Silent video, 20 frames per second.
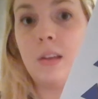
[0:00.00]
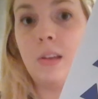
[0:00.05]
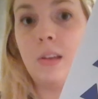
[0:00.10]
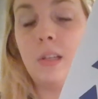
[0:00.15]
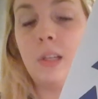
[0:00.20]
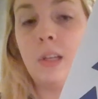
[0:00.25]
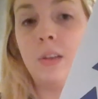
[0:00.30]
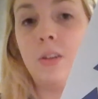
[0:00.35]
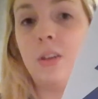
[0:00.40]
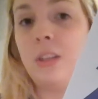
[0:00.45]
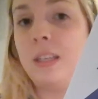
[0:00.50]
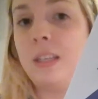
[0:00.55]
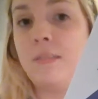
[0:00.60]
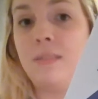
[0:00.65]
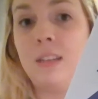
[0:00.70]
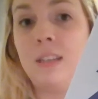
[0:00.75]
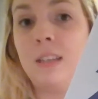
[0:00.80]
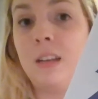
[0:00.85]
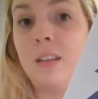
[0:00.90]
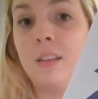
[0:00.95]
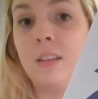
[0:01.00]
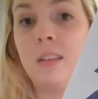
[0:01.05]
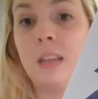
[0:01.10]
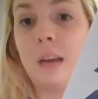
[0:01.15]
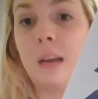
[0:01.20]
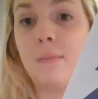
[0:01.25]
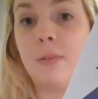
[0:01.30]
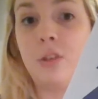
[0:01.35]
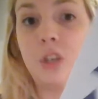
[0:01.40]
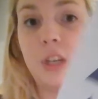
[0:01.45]
So you'll just have to tell the
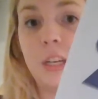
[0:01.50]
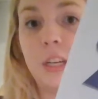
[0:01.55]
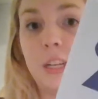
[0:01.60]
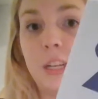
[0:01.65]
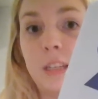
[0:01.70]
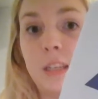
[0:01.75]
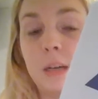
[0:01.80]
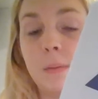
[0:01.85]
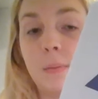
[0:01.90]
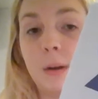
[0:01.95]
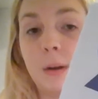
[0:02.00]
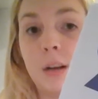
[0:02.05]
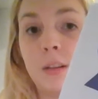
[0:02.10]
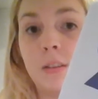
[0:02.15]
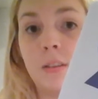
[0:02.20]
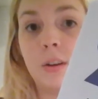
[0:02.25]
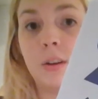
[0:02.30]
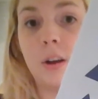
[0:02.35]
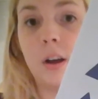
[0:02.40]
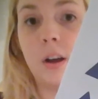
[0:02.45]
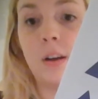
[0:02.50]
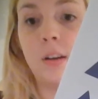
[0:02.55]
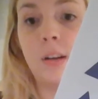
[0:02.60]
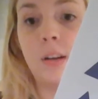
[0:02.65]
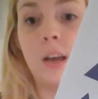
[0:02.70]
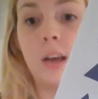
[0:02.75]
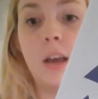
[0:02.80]
sub if she needs to pause or not.